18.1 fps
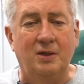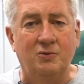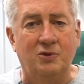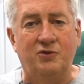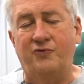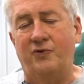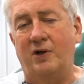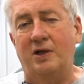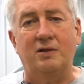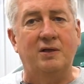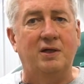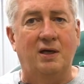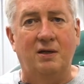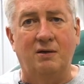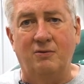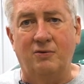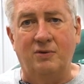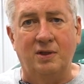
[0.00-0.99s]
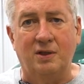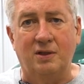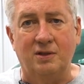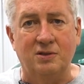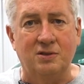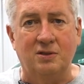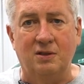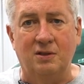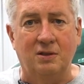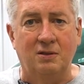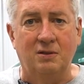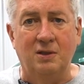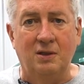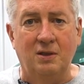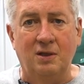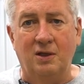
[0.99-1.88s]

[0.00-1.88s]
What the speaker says: which frankly I don't think is going to